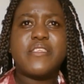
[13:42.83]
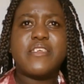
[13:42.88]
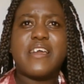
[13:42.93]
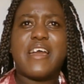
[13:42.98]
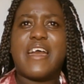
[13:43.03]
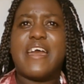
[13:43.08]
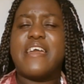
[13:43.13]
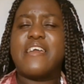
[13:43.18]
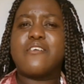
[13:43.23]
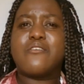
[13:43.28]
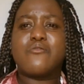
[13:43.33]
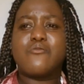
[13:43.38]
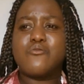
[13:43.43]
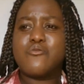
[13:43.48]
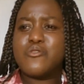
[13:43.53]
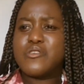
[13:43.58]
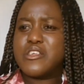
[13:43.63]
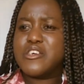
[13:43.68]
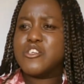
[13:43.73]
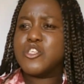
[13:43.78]
Hey,
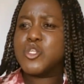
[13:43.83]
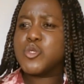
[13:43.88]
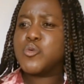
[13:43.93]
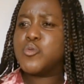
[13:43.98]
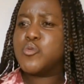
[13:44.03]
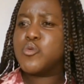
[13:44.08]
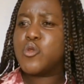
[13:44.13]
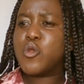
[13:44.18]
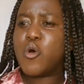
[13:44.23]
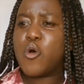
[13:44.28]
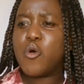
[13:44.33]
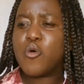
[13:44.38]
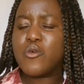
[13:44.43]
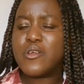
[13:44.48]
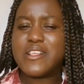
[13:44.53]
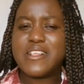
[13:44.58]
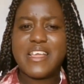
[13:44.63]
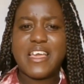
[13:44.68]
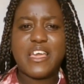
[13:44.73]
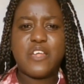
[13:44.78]
it's
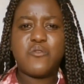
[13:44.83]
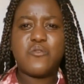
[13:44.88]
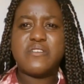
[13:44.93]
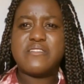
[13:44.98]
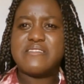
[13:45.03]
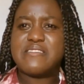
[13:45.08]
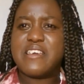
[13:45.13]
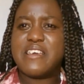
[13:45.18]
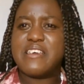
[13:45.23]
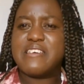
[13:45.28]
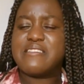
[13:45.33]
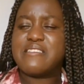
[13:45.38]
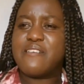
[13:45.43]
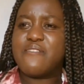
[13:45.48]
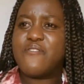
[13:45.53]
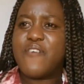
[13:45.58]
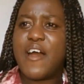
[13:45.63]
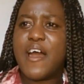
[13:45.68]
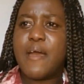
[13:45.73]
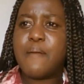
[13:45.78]
a
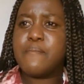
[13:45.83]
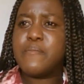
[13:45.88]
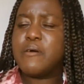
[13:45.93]
vibe.